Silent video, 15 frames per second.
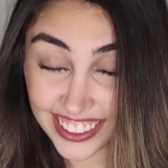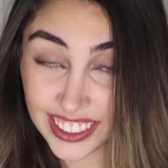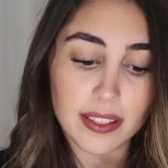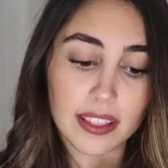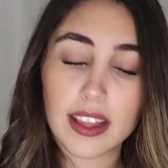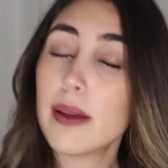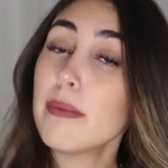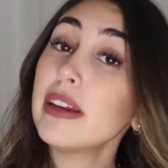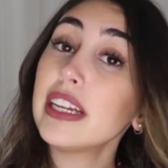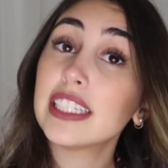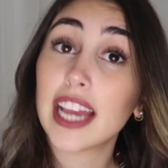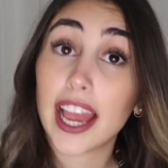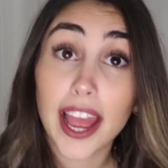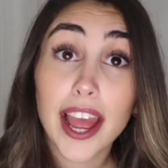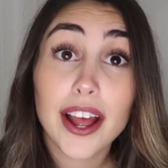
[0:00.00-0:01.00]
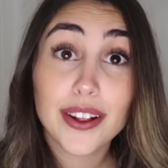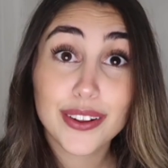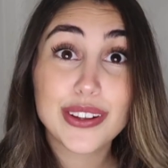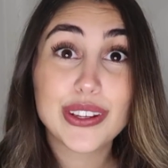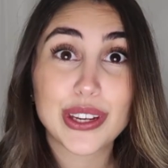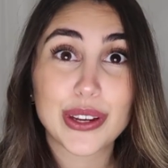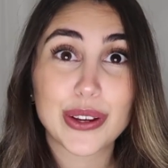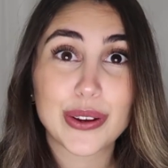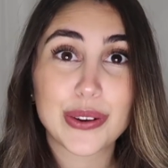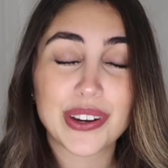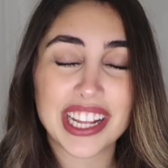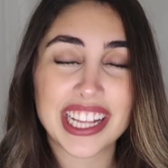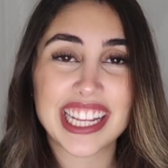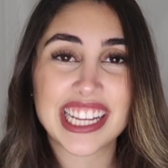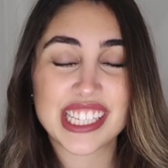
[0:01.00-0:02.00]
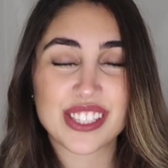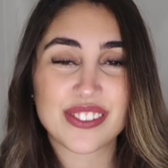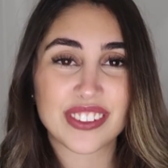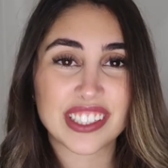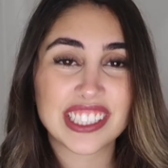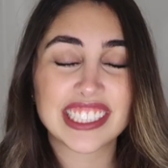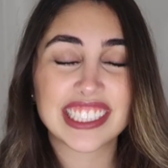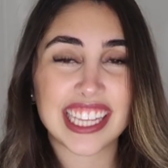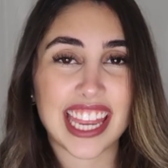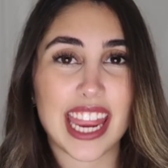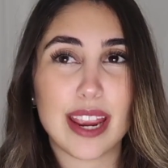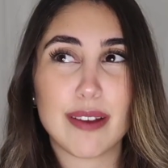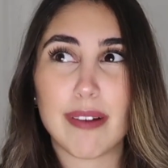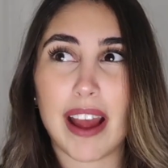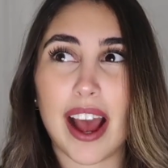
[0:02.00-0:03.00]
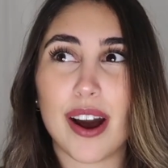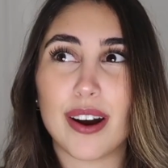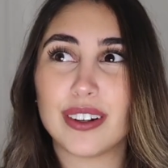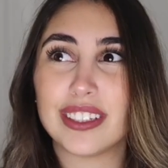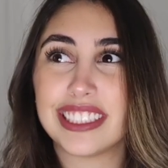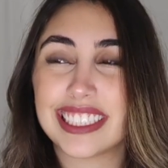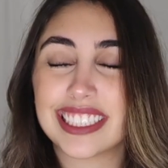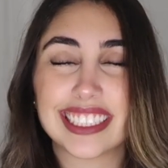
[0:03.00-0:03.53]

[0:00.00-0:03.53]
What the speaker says: Let me tell you, when this first came out,